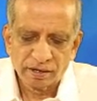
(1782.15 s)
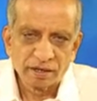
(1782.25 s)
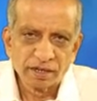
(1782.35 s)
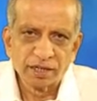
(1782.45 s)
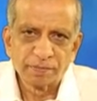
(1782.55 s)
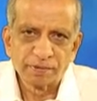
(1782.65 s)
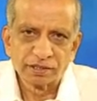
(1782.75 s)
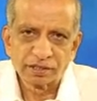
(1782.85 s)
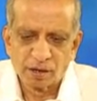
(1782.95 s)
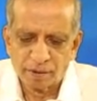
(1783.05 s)

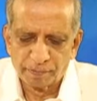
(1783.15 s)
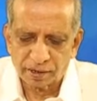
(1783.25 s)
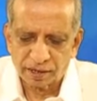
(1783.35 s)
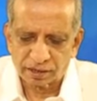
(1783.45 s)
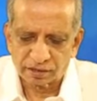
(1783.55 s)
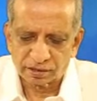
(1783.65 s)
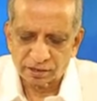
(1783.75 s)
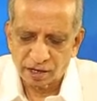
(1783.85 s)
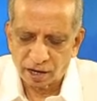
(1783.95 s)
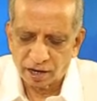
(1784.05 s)
Oedipus complex,
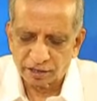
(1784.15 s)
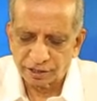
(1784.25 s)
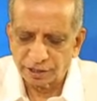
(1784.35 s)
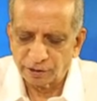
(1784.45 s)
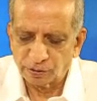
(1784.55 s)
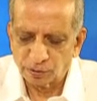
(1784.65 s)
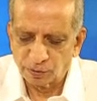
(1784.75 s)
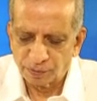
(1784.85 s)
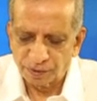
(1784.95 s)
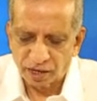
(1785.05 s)
or
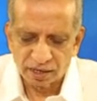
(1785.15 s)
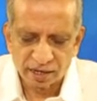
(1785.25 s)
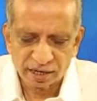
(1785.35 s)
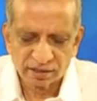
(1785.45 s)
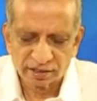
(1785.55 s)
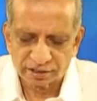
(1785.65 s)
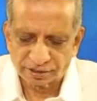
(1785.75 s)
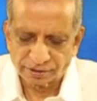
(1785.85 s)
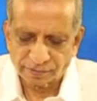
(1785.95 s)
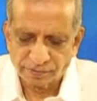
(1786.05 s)
ego, and others.